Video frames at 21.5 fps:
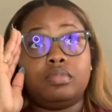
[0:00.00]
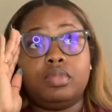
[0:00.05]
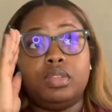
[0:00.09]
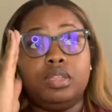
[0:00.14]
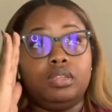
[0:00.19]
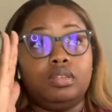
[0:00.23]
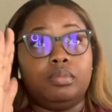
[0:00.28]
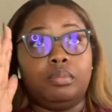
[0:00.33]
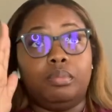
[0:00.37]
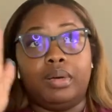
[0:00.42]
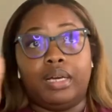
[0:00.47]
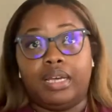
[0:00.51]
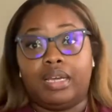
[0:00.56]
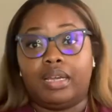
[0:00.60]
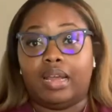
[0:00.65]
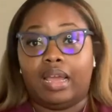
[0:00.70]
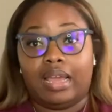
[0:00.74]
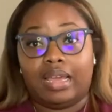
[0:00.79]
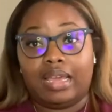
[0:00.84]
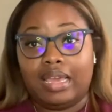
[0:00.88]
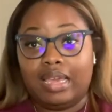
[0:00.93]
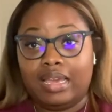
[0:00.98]
but I
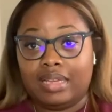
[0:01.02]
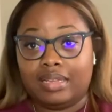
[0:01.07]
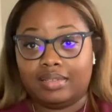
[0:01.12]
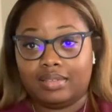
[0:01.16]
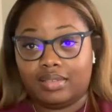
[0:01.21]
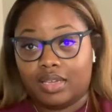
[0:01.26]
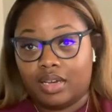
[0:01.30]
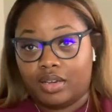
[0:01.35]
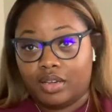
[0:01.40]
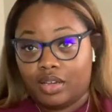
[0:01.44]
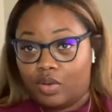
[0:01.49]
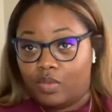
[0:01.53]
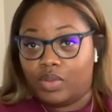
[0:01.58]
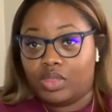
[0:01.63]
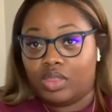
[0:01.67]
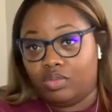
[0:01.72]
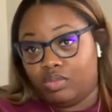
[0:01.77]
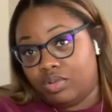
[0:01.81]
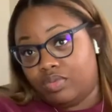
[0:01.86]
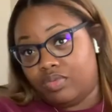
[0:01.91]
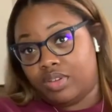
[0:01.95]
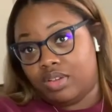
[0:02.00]
can't tell you what the
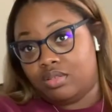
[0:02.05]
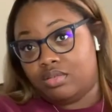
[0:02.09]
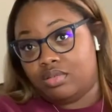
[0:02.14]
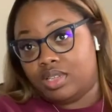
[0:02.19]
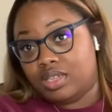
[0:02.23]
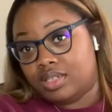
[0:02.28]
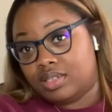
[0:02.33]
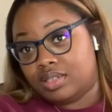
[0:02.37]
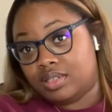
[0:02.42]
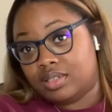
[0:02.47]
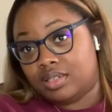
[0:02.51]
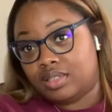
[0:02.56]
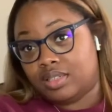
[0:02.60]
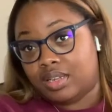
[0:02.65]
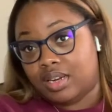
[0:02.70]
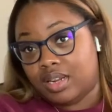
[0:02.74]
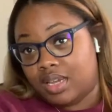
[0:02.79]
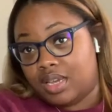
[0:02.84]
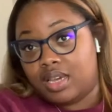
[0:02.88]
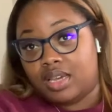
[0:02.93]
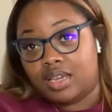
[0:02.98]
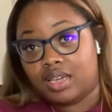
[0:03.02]
reveal is, and I
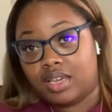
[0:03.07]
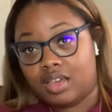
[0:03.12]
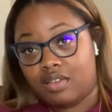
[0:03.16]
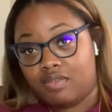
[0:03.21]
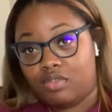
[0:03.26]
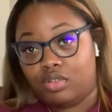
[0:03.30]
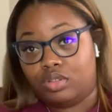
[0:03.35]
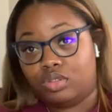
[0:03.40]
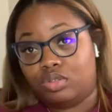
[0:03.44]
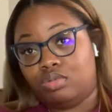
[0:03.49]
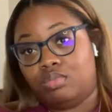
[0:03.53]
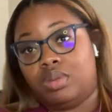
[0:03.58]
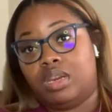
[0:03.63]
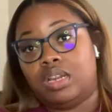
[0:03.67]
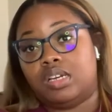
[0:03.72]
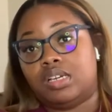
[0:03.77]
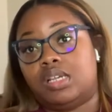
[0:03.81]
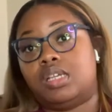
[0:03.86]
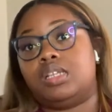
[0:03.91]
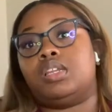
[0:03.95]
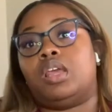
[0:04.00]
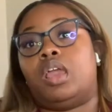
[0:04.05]
can't give you too many
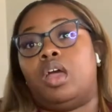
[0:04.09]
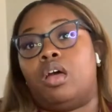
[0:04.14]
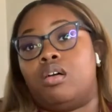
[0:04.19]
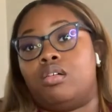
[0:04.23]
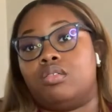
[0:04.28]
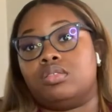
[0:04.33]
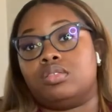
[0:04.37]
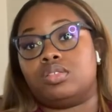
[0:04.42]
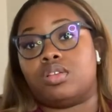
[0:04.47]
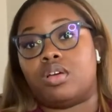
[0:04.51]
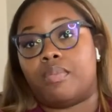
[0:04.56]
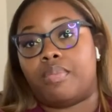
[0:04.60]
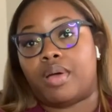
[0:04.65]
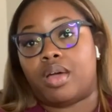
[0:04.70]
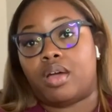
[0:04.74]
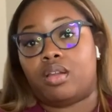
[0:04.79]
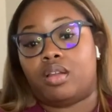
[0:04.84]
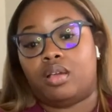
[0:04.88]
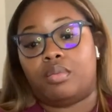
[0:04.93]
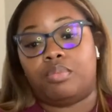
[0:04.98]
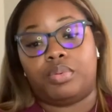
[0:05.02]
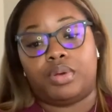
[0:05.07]
details about
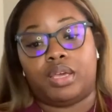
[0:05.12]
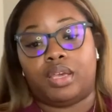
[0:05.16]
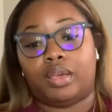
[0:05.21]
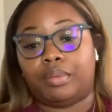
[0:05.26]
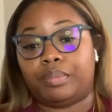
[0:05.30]
it, but